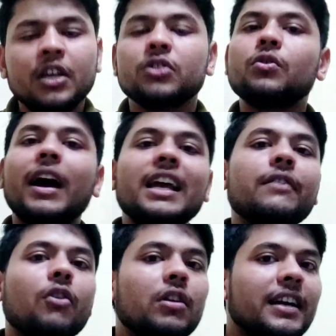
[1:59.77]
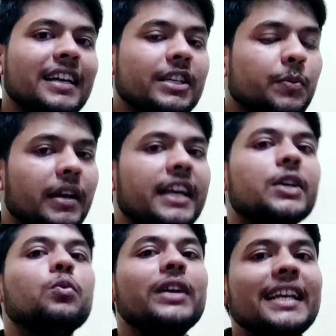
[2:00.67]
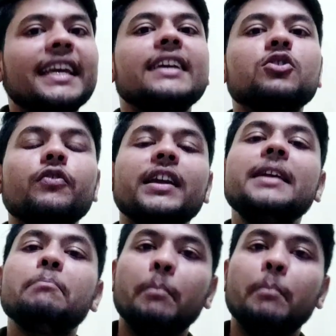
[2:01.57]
so I have already explained you, in case of any